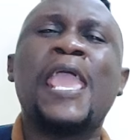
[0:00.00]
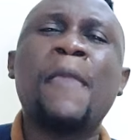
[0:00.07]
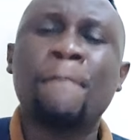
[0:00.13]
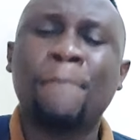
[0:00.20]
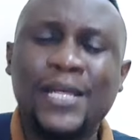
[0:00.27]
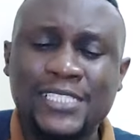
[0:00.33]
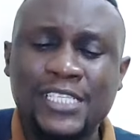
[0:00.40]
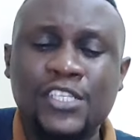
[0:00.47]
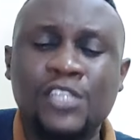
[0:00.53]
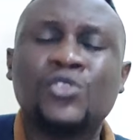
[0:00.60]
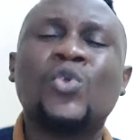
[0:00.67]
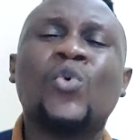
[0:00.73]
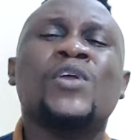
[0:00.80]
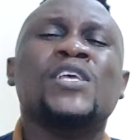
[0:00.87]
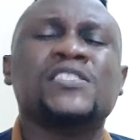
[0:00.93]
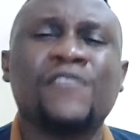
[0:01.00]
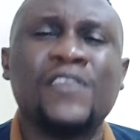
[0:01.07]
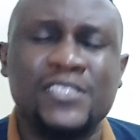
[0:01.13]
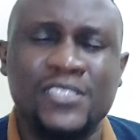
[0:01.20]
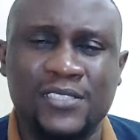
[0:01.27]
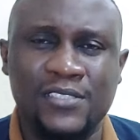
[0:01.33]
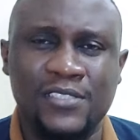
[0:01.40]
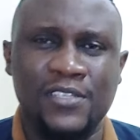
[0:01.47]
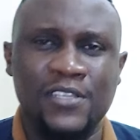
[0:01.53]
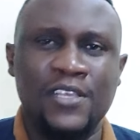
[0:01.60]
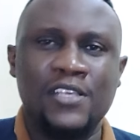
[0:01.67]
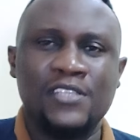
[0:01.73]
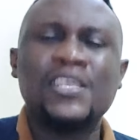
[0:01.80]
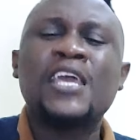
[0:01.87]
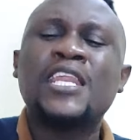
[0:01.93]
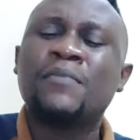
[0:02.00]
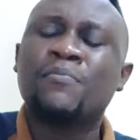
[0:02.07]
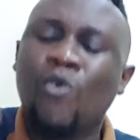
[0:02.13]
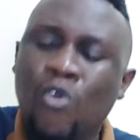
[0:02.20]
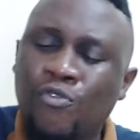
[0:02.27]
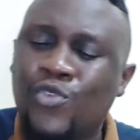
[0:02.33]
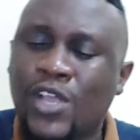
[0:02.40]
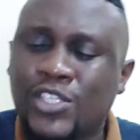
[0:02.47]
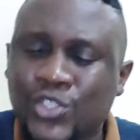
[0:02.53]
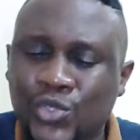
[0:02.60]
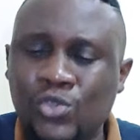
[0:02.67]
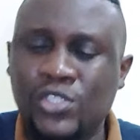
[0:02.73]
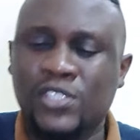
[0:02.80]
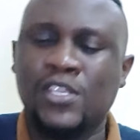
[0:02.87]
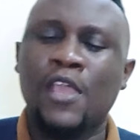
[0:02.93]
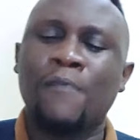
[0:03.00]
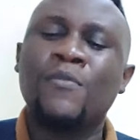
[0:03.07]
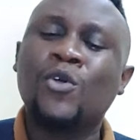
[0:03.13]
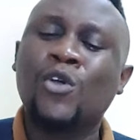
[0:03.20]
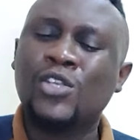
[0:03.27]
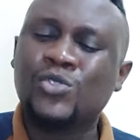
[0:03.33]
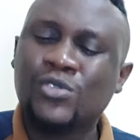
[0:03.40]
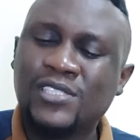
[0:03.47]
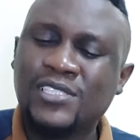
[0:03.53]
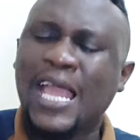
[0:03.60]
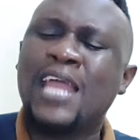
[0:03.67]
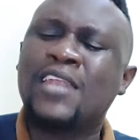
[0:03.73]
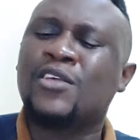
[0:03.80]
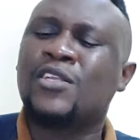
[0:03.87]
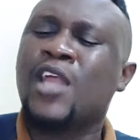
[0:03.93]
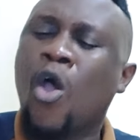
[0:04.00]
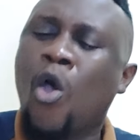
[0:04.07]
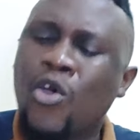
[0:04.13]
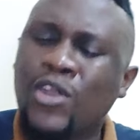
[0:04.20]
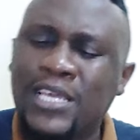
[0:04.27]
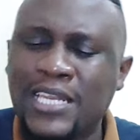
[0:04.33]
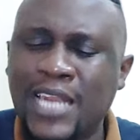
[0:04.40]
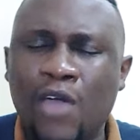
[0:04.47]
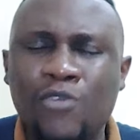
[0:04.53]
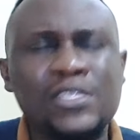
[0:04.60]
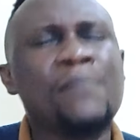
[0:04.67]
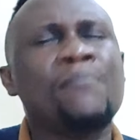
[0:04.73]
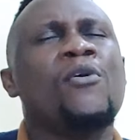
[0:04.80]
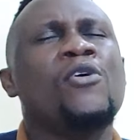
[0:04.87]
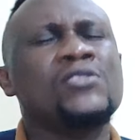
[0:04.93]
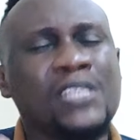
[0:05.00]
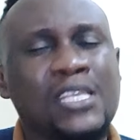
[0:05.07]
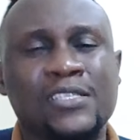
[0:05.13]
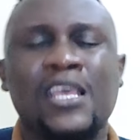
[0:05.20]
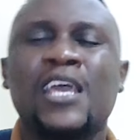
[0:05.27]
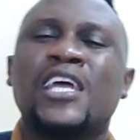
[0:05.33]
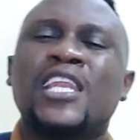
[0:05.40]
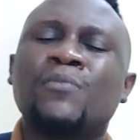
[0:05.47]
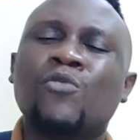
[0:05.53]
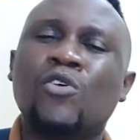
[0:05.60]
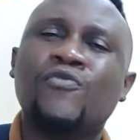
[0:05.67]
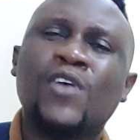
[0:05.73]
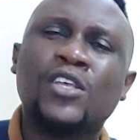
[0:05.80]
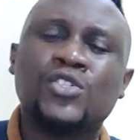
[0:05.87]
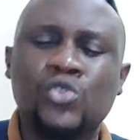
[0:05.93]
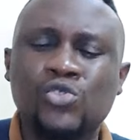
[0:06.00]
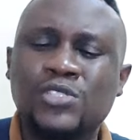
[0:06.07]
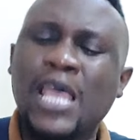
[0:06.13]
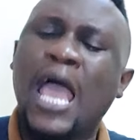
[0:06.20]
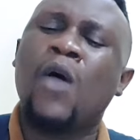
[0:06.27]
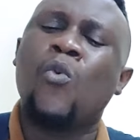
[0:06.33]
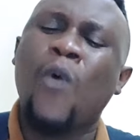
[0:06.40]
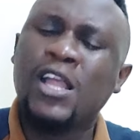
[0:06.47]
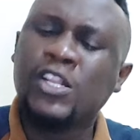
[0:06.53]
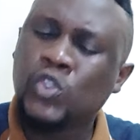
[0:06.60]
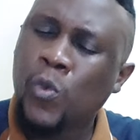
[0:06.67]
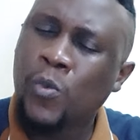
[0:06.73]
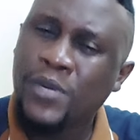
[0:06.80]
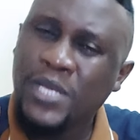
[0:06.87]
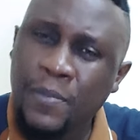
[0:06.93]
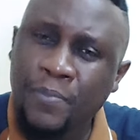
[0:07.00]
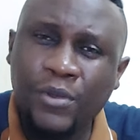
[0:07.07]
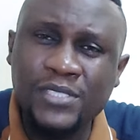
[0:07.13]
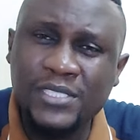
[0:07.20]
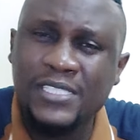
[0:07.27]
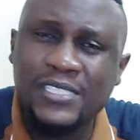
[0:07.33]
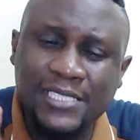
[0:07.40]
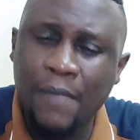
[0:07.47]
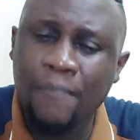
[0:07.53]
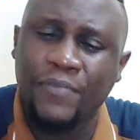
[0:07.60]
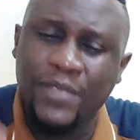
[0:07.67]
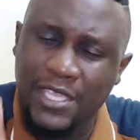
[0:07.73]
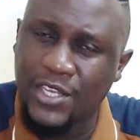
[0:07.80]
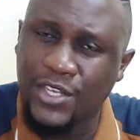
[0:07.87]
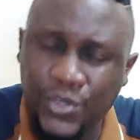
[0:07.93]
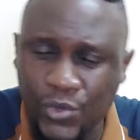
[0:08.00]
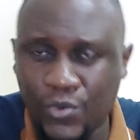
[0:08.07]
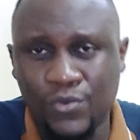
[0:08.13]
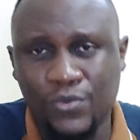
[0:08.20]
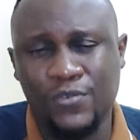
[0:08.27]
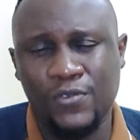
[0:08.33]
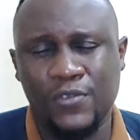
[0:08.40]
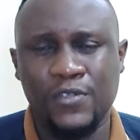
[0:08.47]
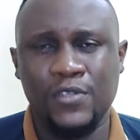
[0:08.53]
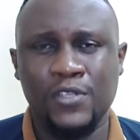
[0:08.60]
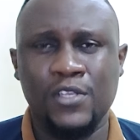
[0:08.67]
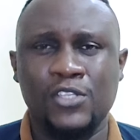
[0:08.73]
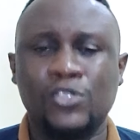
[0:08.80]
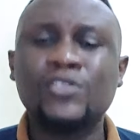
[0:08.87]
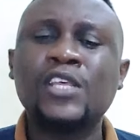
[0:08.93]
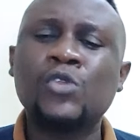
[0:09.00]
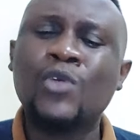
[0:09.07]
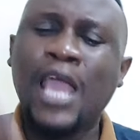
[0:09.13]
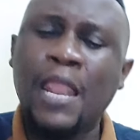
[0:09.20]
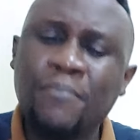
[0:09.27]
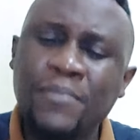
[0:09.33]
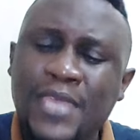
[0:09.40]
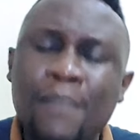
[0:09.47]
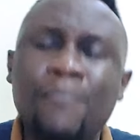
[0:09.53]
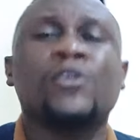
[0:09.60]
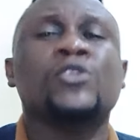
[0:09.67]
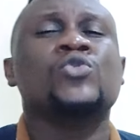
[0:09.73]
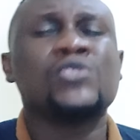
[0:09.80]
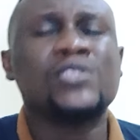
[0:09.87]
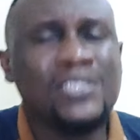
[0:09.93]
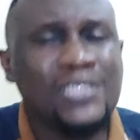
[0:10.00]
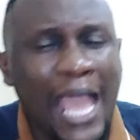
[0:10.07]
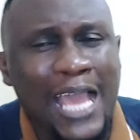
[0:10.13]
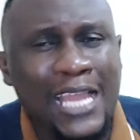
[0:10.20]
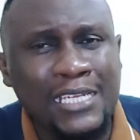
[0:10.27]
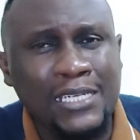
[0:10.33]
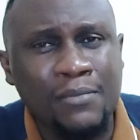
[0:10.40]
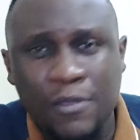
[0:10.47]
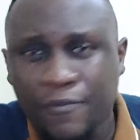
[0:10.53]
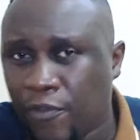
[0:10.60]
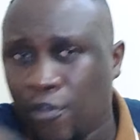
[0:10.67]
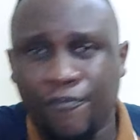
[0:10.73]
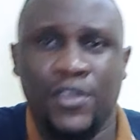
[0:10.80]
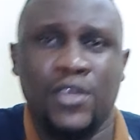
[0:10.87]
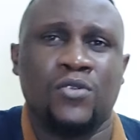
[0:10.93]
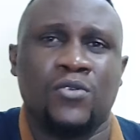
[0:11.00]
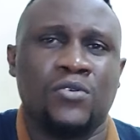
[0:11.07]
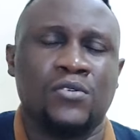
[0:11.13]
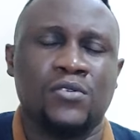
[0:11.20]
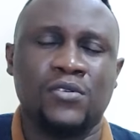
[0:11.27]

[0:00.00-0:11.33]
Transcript: impartation through his feet. Say, remove your shoes because you stand in the holy ground. Say, Moses, remove your shoes. I want to deposit something in you so that you can be able to stand before Pharaoh.